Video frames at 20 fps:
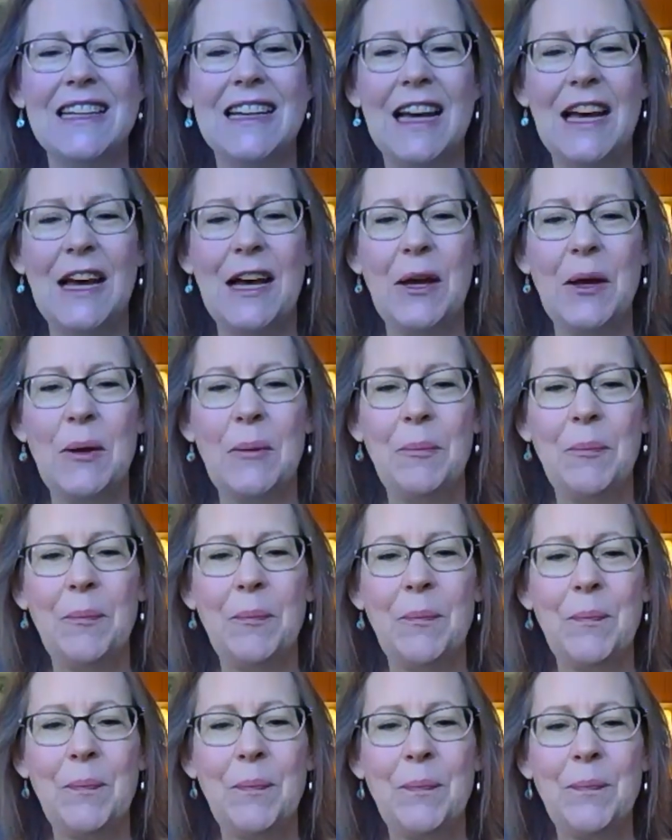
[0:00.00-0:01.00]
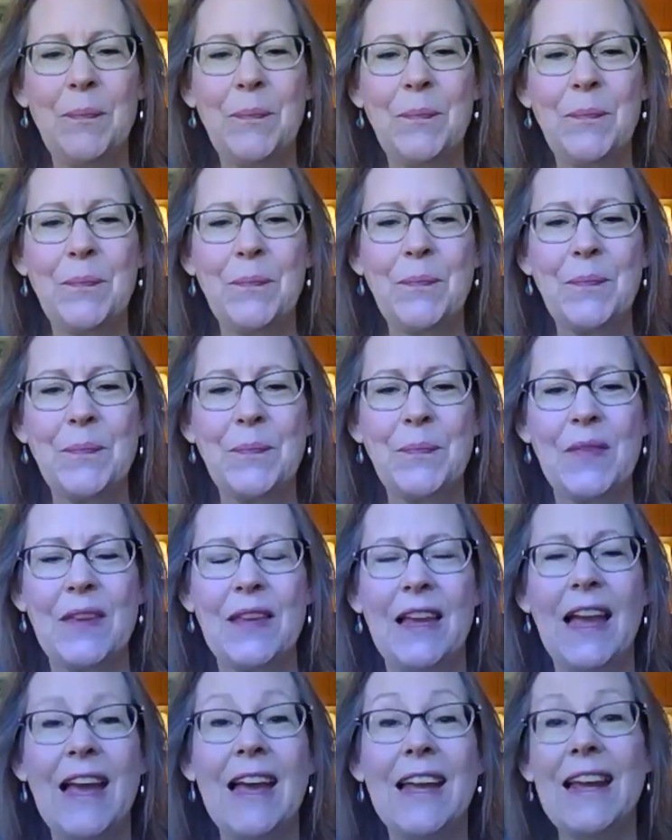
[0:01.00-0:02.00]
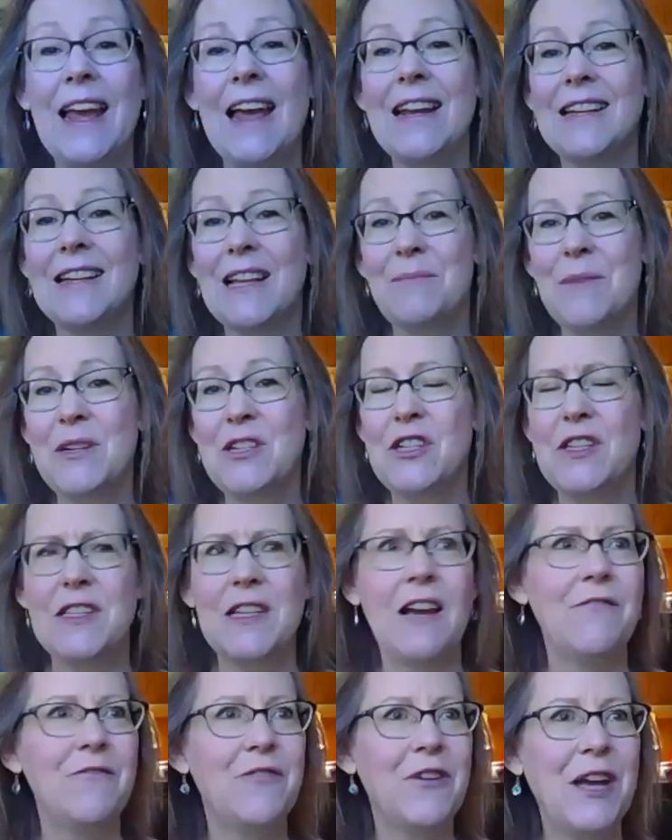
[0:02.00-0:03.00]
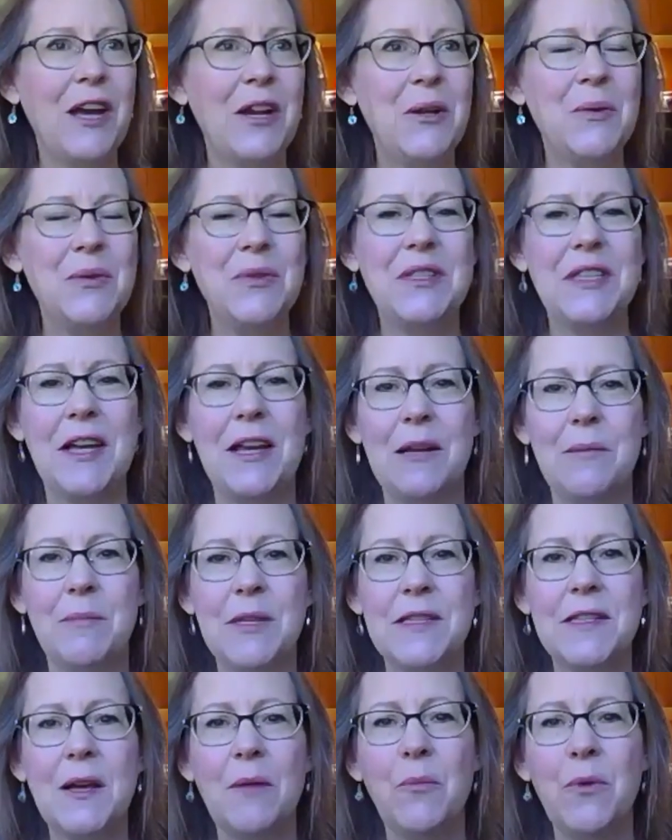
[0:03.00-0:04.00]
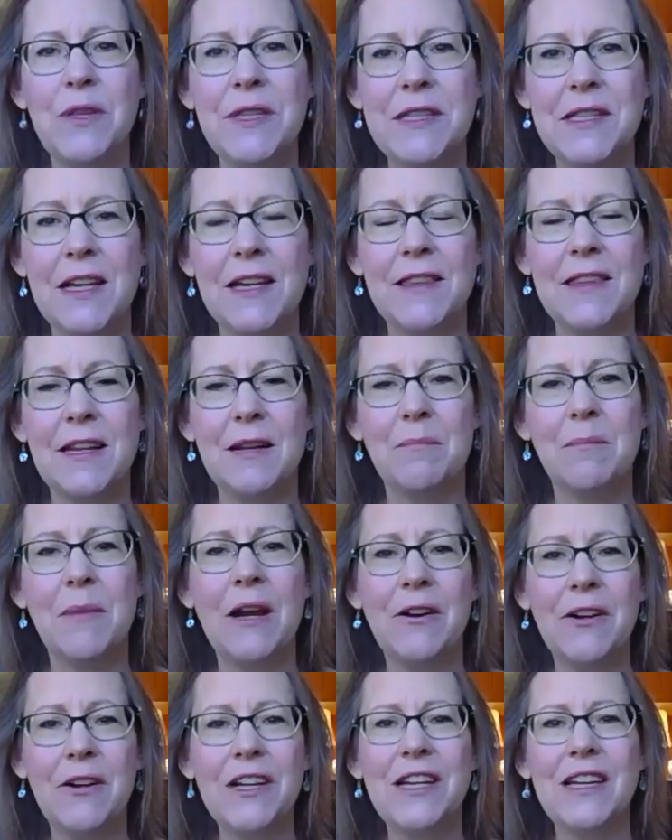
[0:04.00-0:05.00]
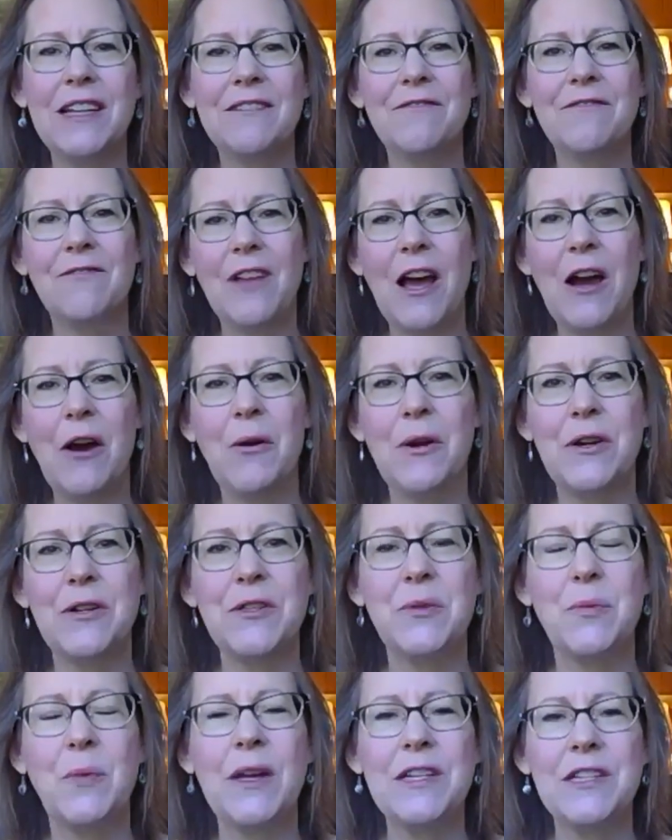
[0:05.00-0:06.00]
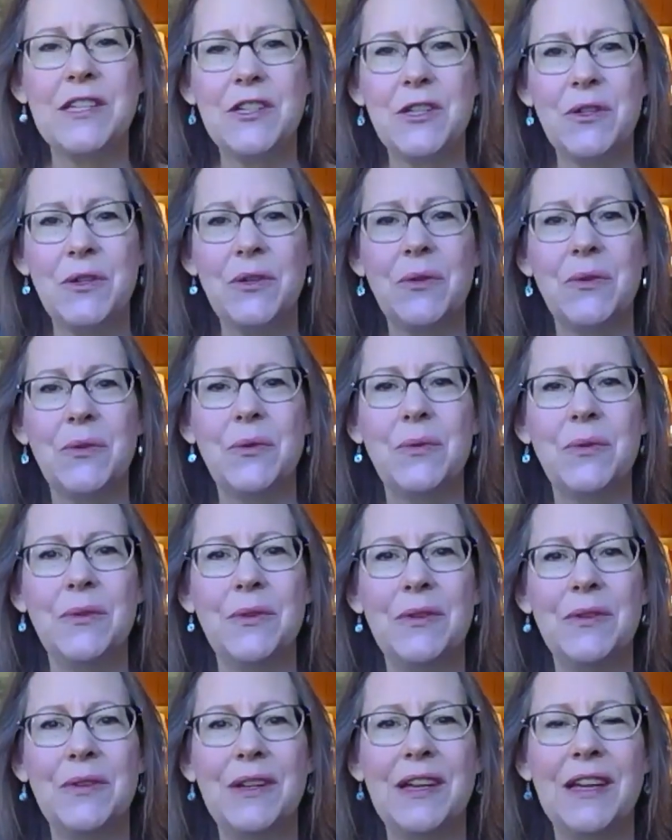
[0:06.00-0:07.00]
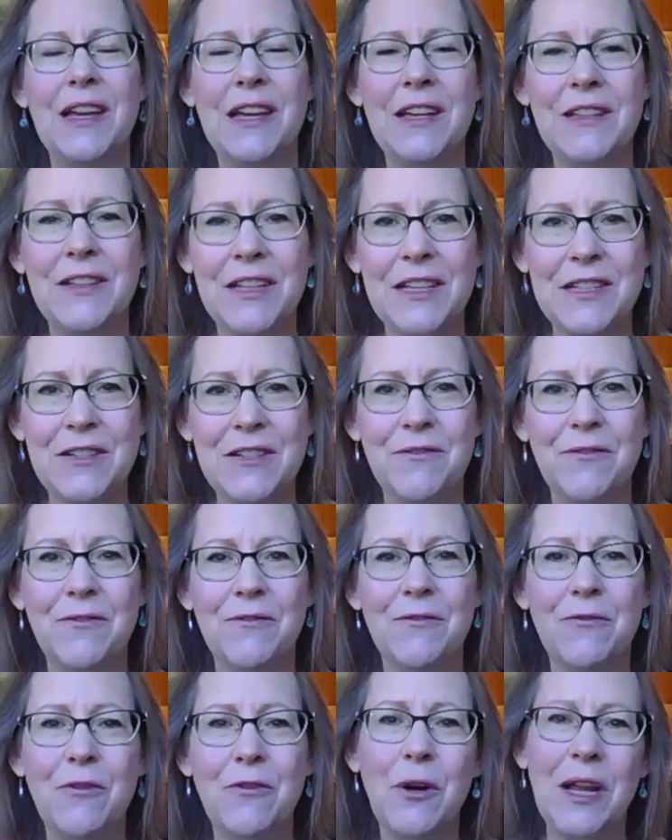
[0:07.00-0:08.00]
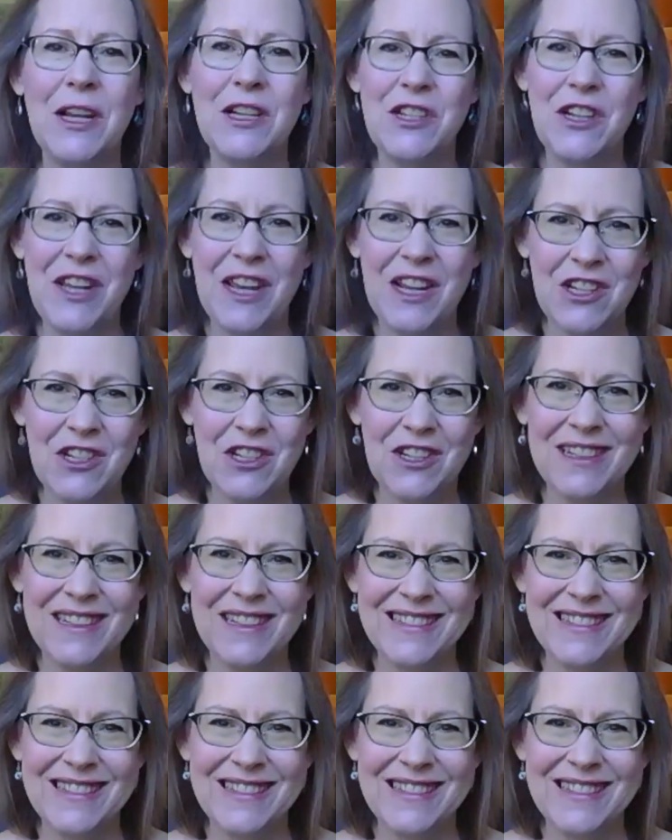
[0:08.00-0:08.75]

And let me just say, I forget who said it, but someone said that American flowers went to England for an education.